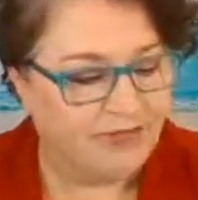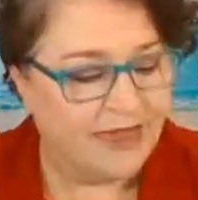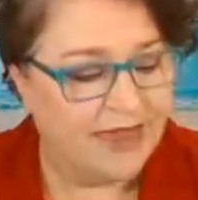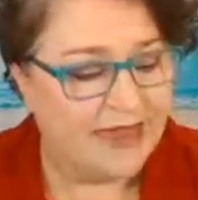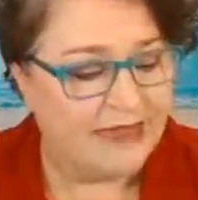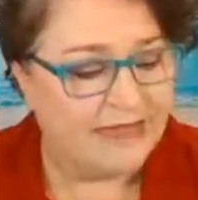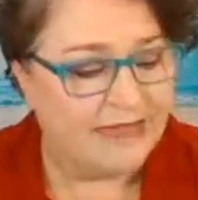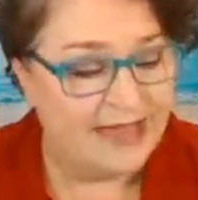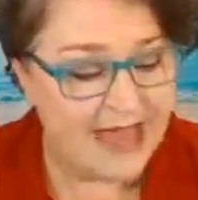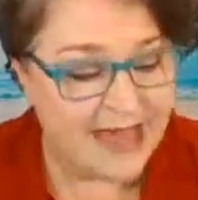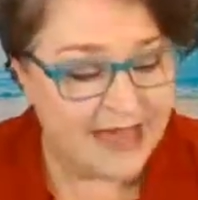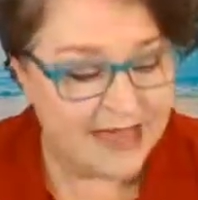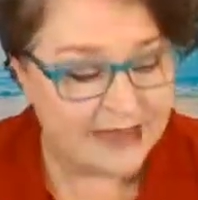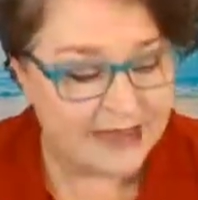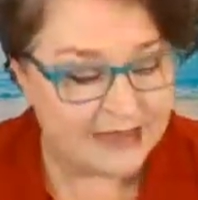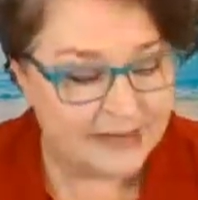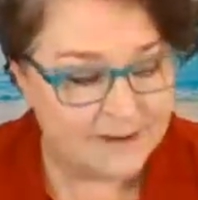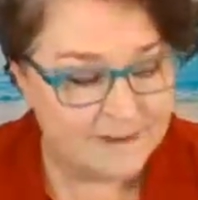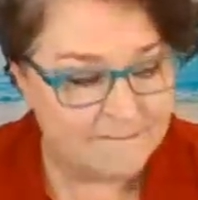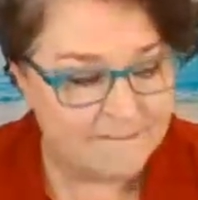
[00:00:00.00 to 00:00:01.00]
And
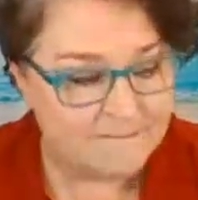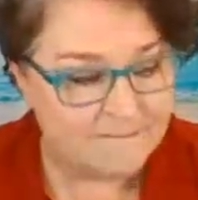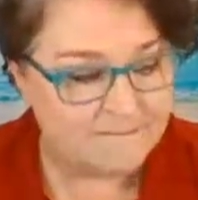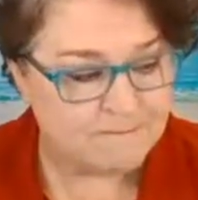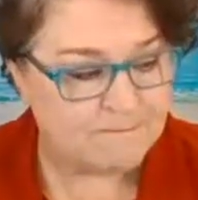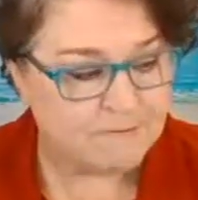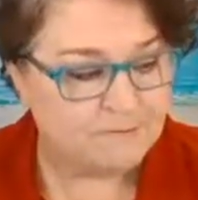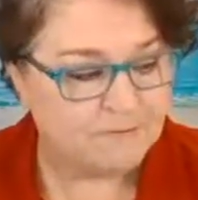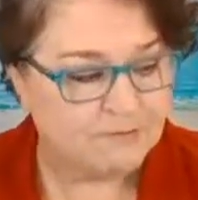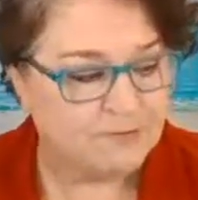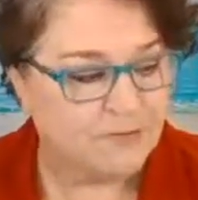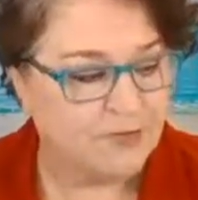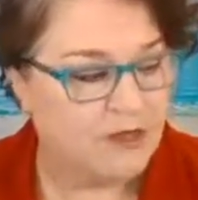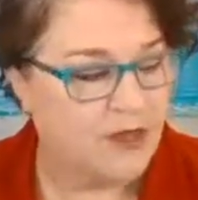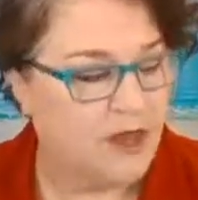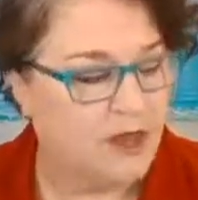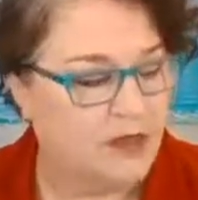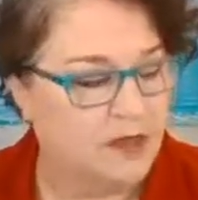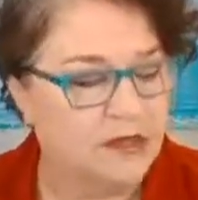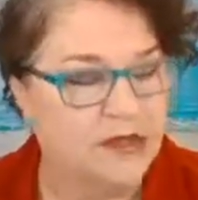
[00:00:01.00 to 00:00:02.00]
then,
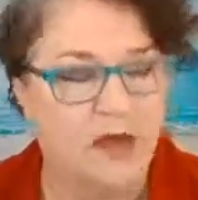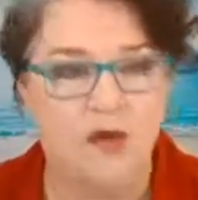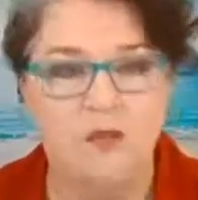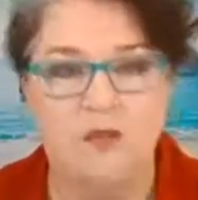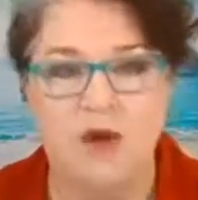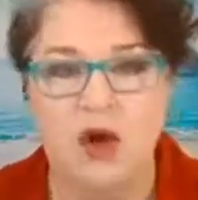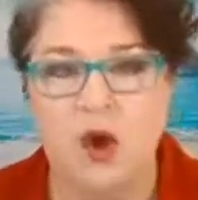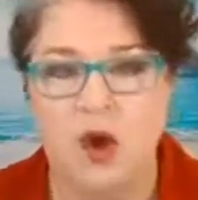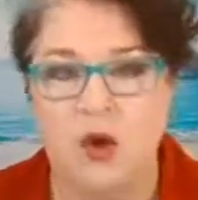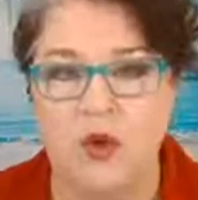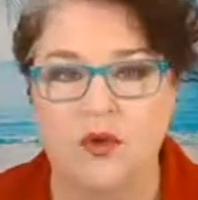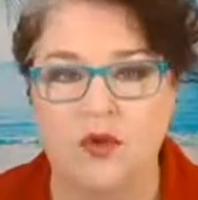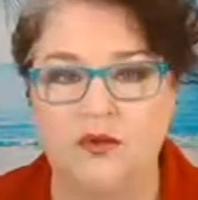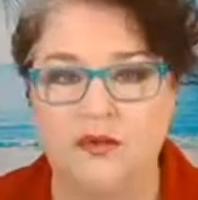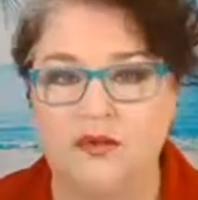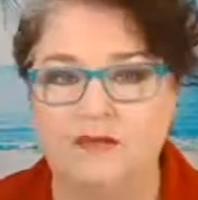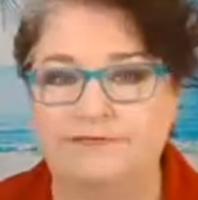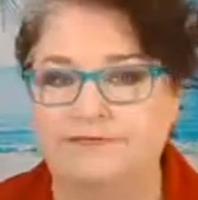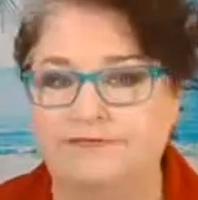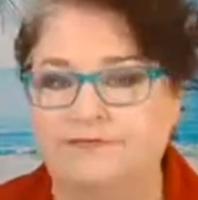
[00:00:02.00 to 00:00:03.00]
lo and behold,